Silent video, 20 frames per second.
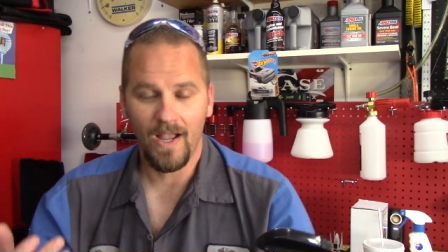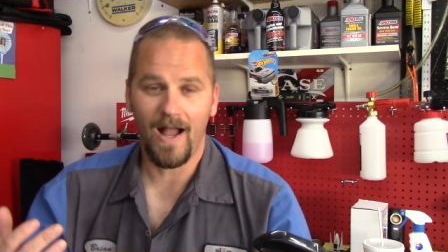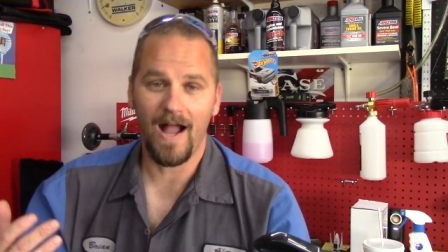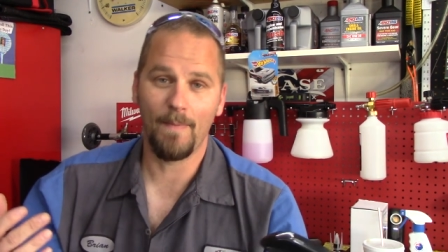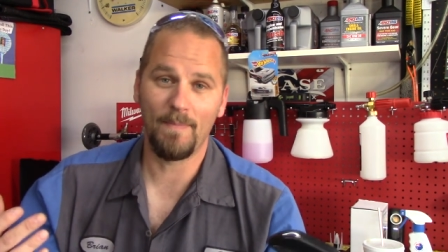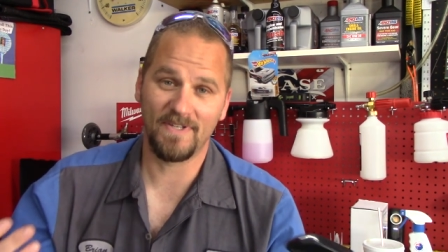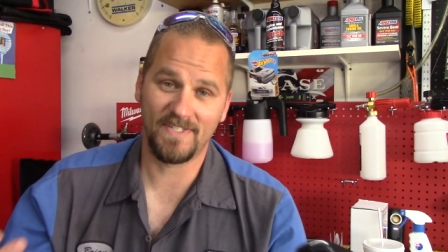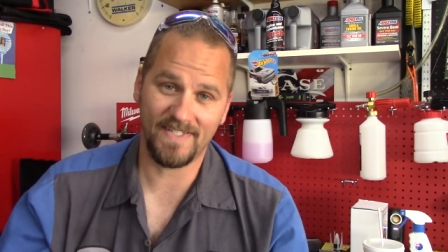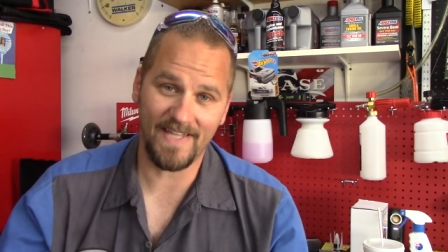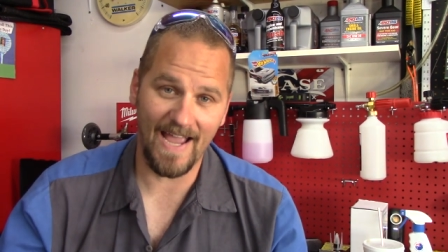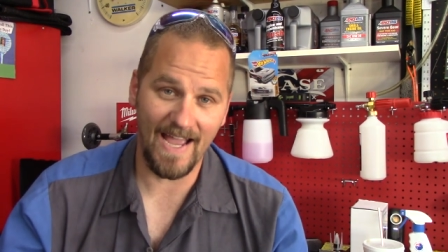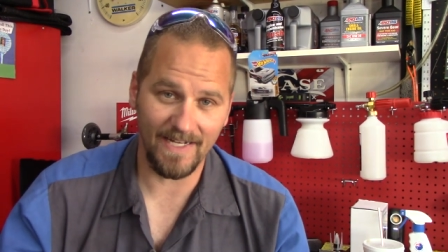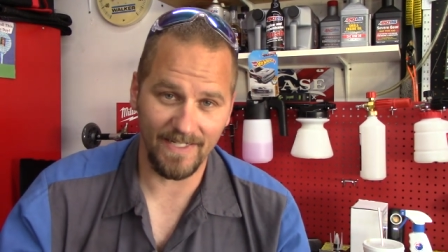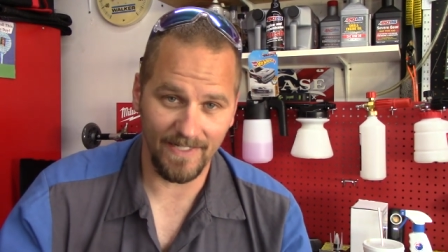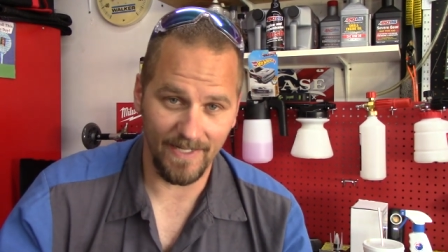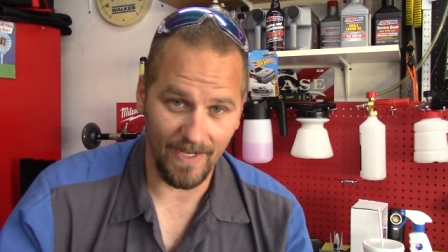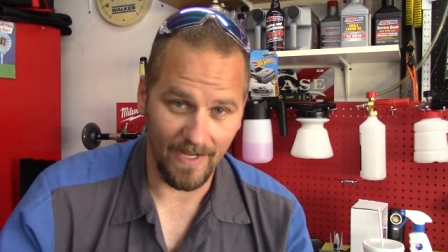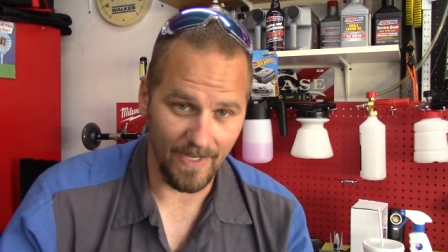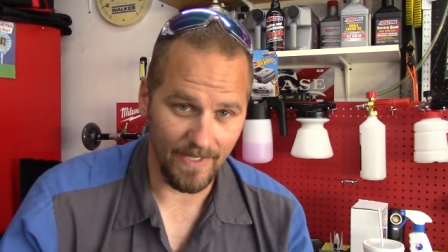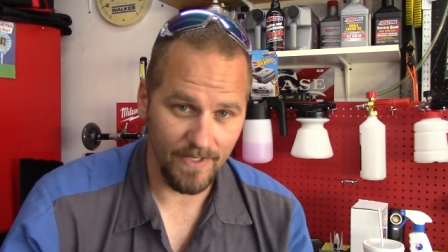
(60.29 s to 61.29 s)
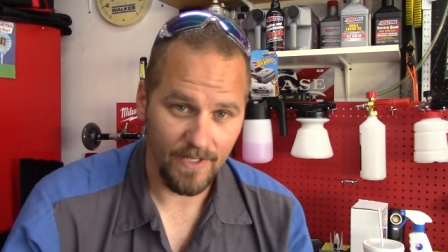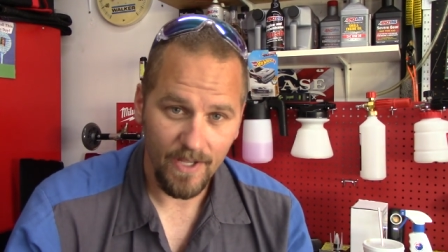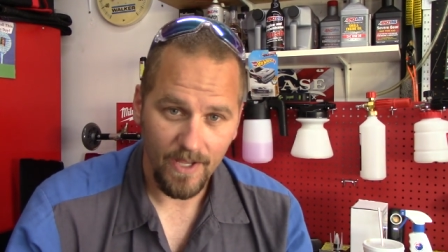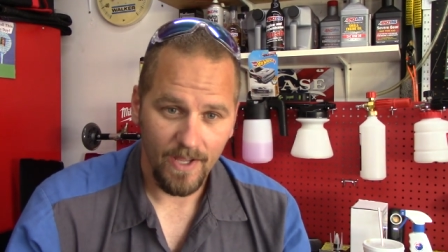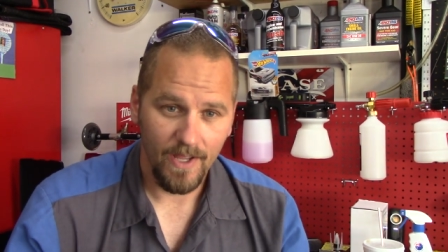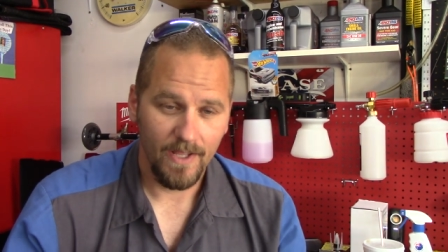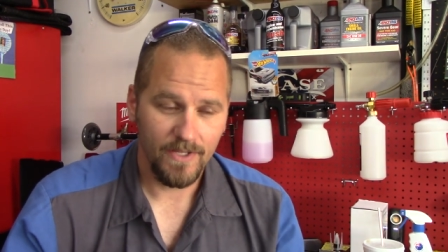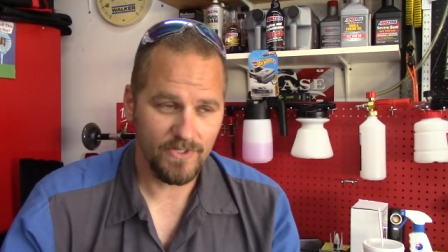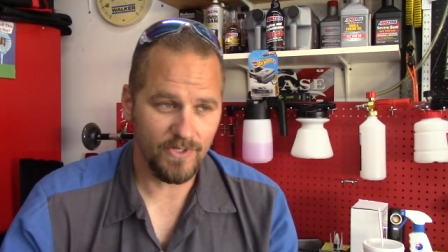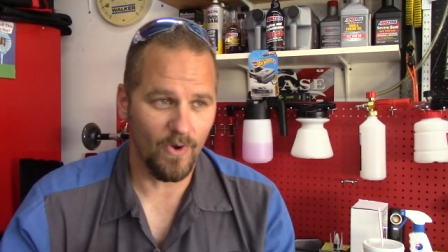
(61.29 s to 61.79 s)
I'm a satin guy,
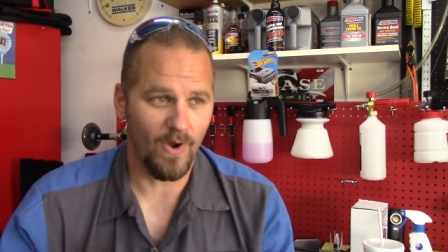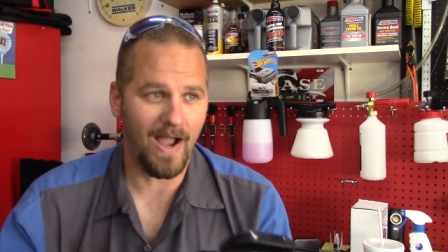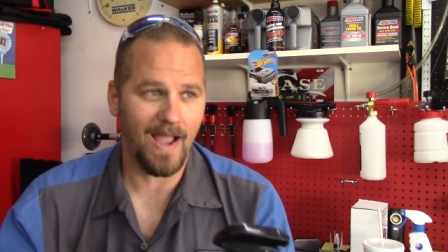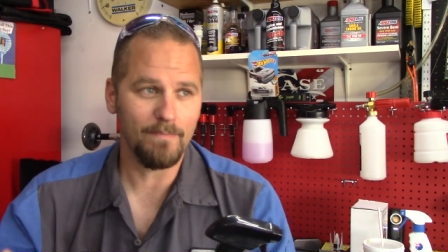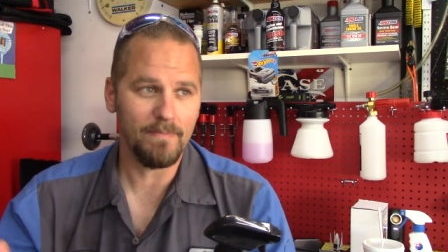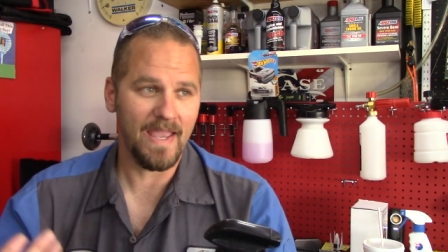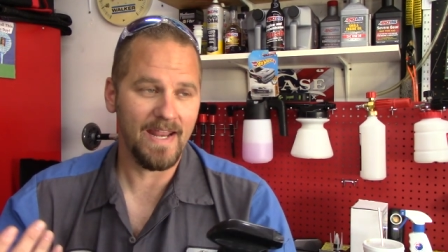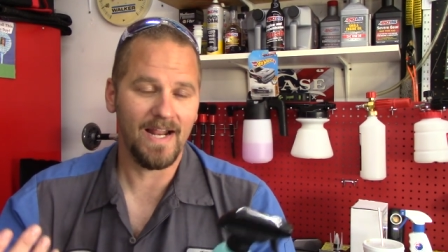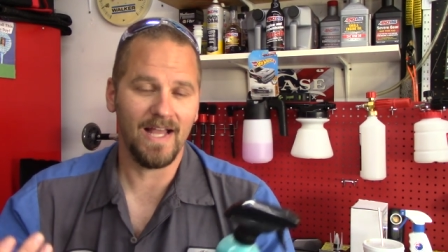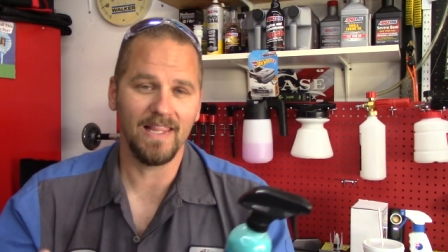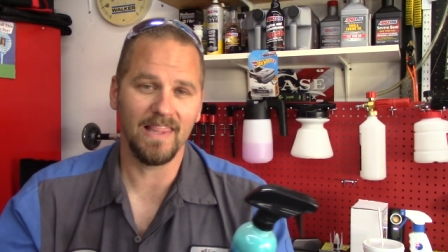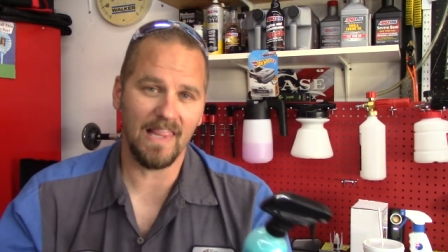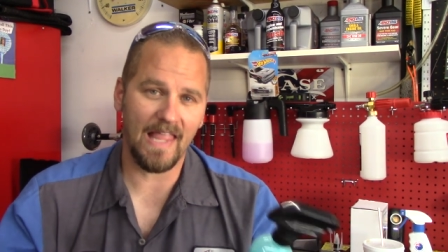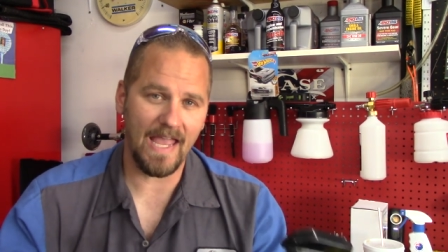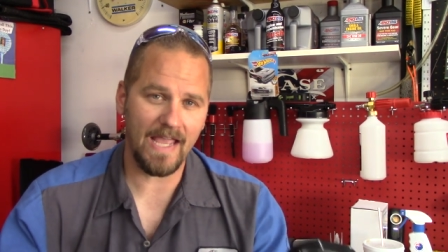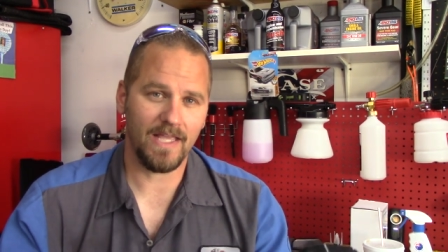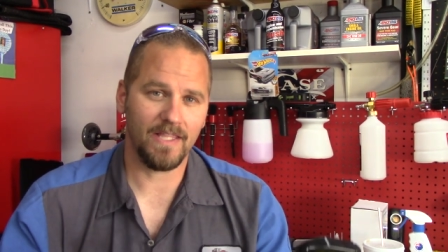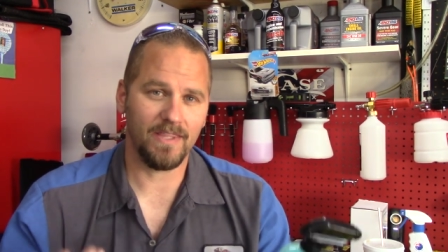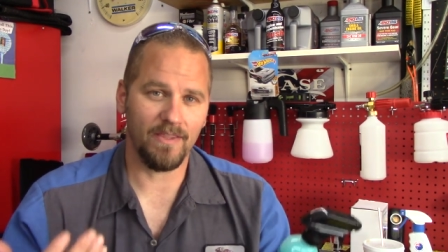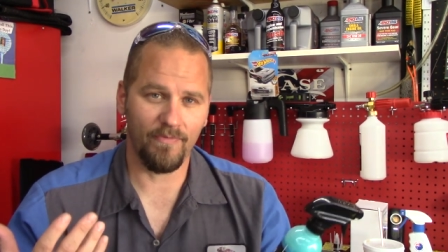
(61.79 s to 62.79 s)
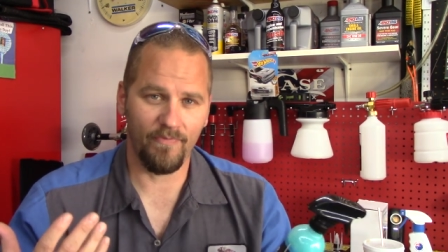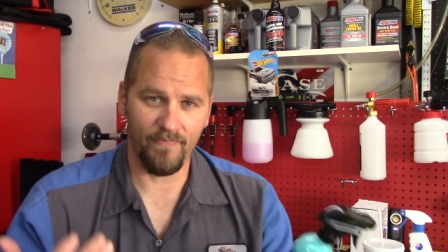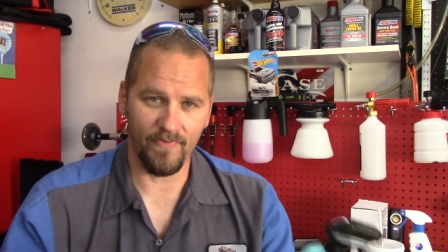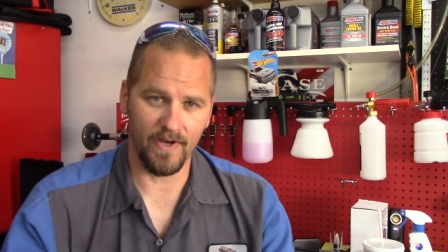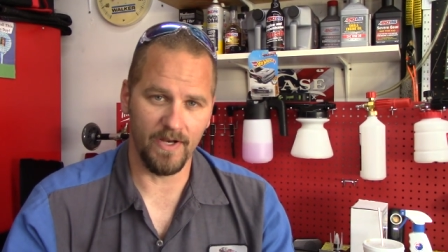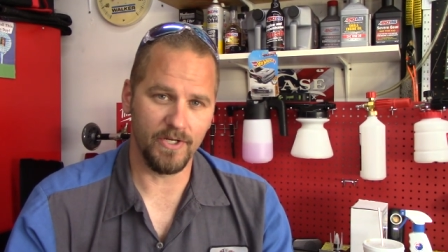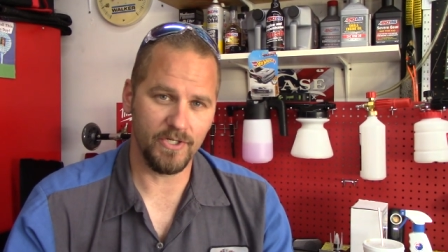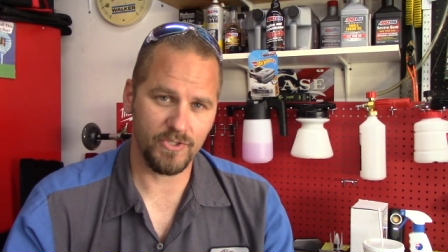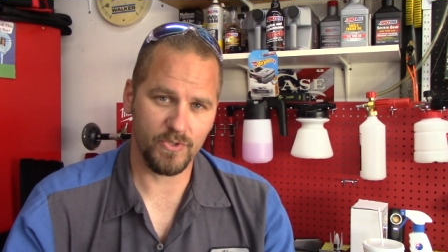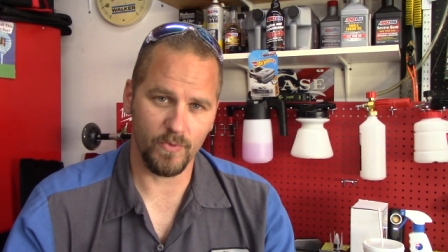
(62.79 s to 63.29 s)
so I may not like the
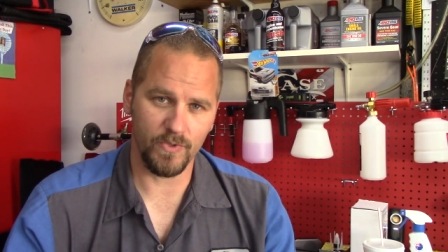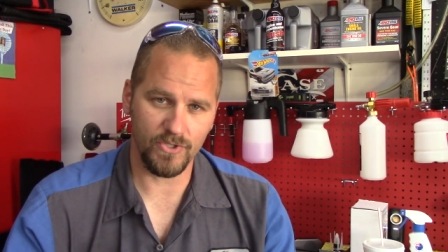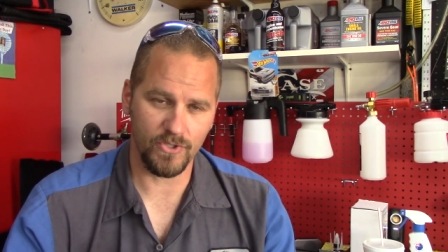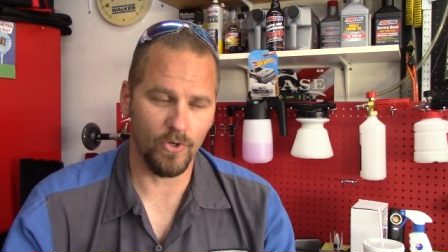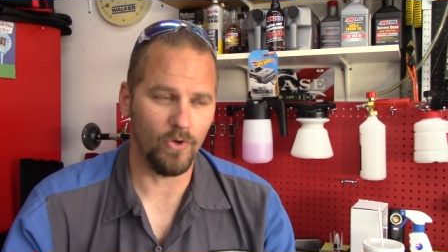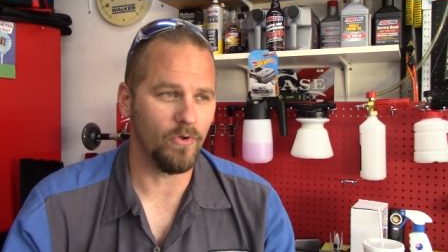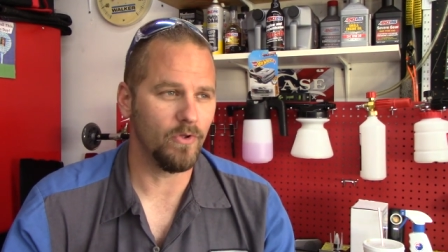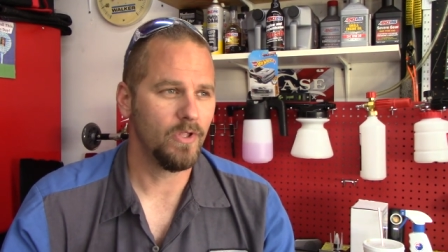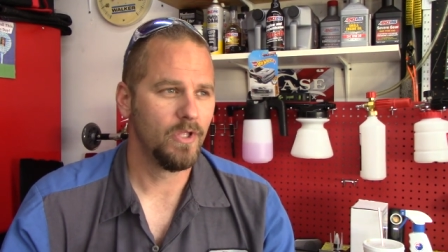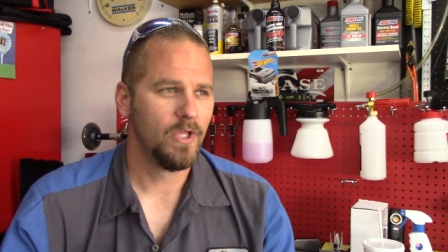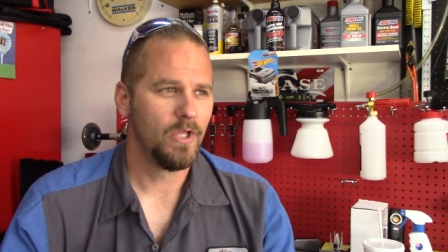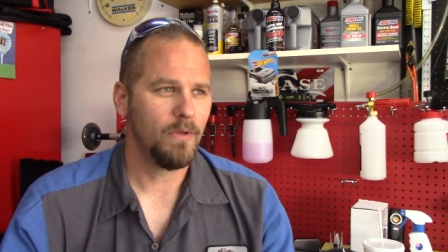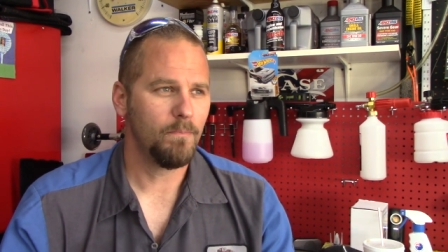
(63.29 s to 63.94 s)
finished result.